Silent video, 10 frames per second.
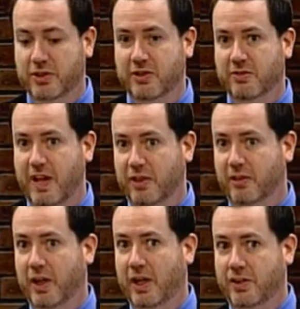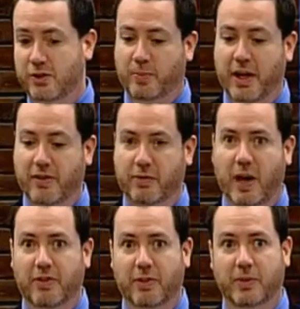is found uh, spread
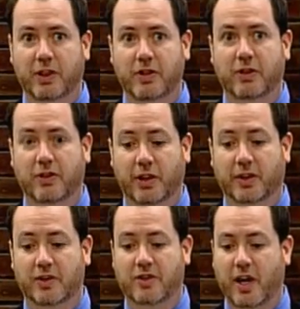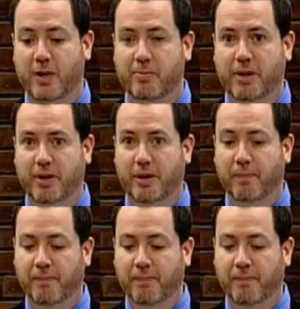throughout the region during this time period.